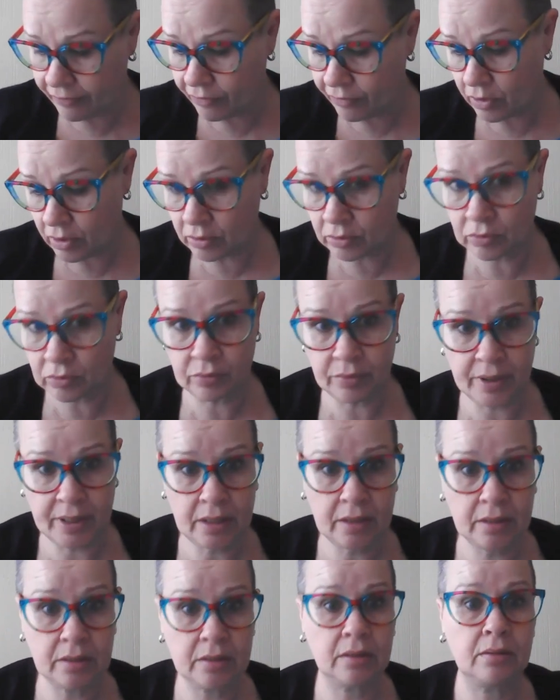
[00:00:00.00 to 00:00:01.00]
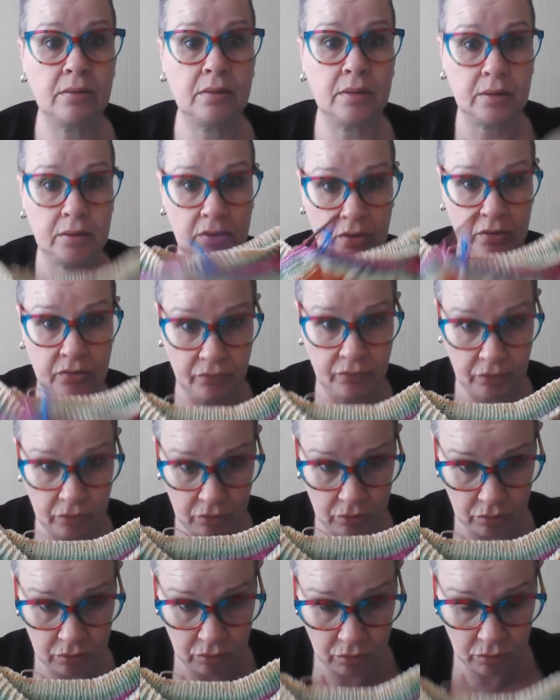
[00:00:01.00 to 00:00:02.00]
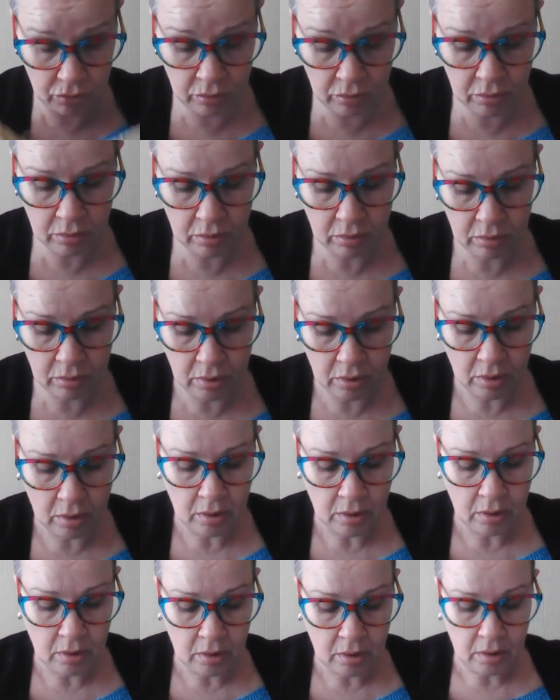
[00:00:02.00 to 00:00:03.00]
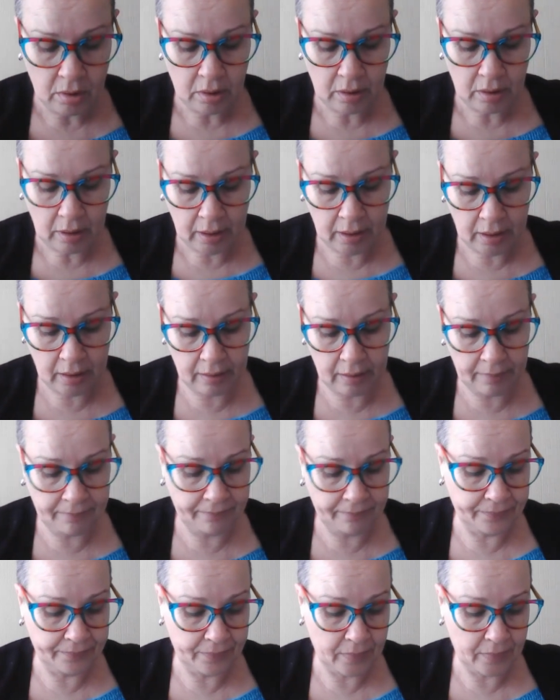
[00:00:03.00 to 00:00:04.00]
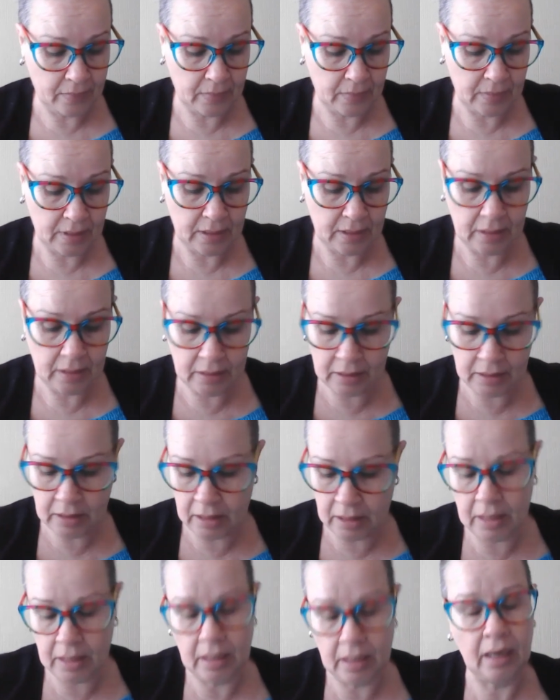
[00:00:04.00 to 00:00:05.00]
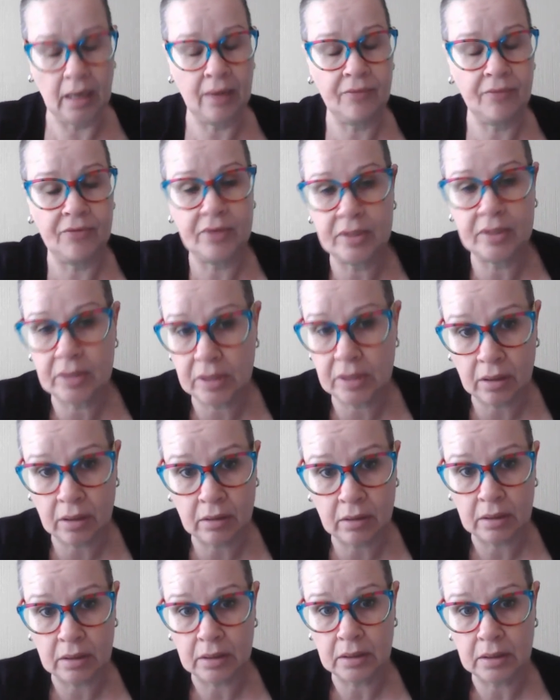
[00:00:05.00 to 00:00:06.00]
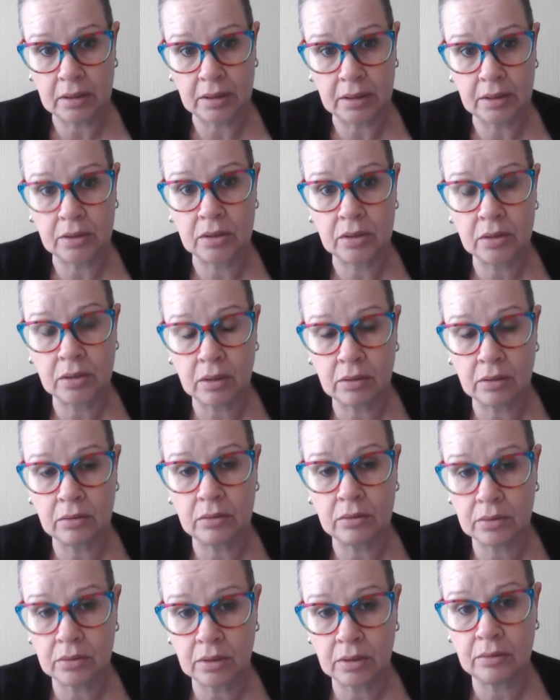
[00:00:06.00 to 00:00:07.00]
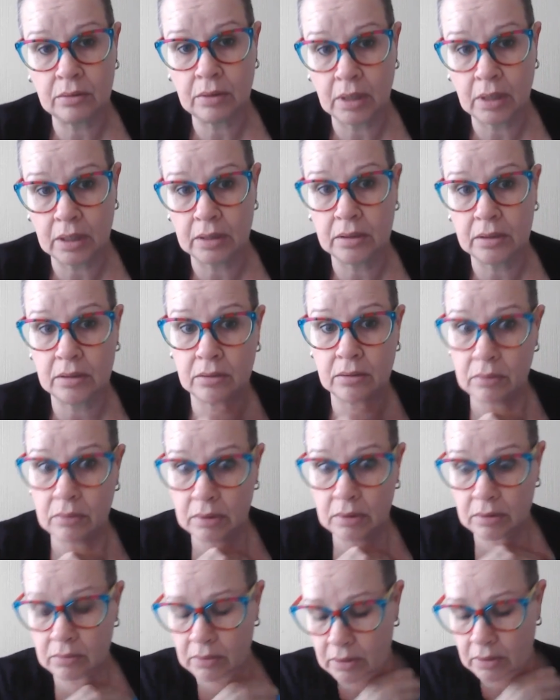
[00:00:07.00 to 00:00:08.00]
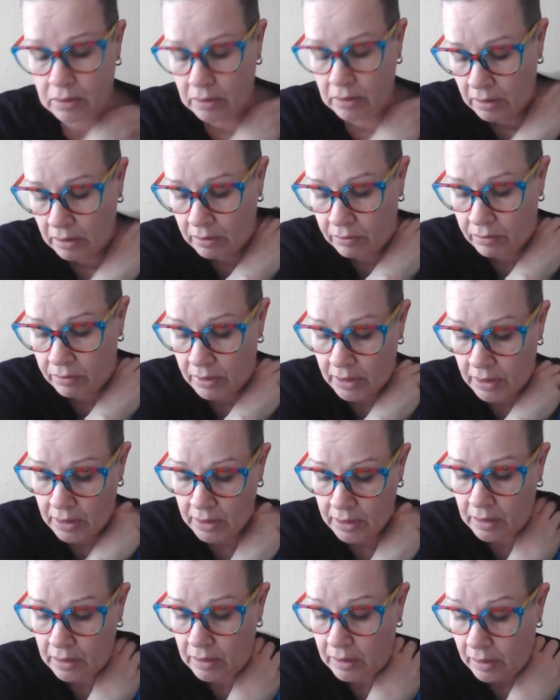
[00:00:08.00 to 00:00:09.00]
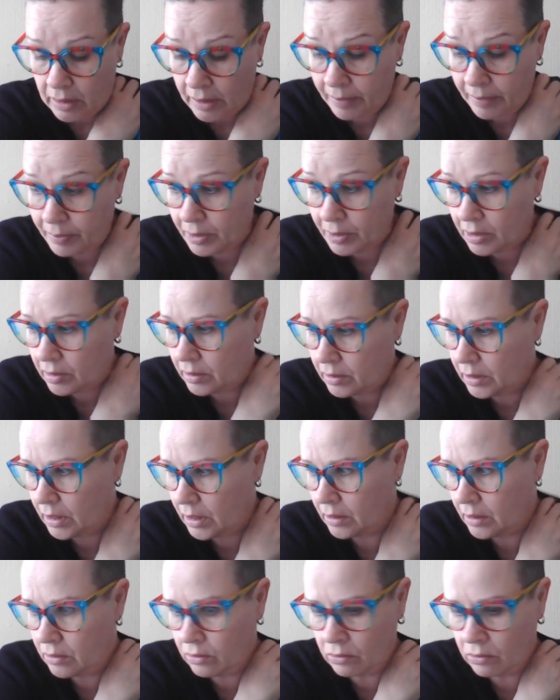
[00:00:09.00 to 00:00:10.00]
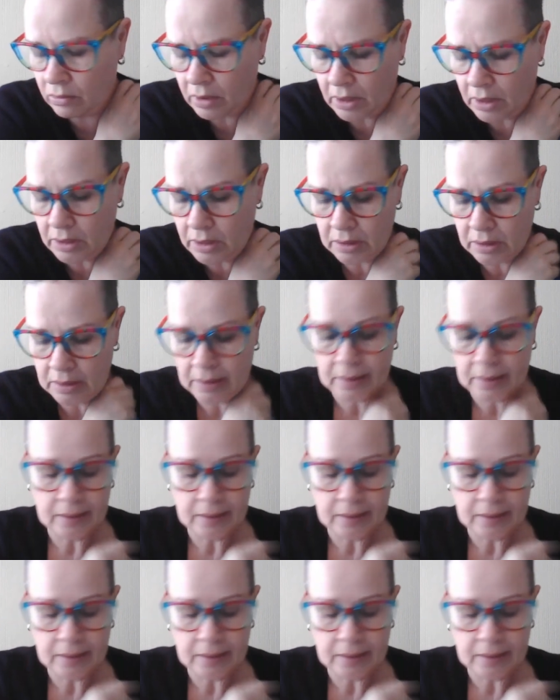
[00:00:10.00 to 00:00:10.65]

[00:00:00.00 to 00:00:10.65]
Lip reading: I frogged already, so this is version 2. Yeah, I love this yarn. It is so, so nice to work with. I really absolutely adore it.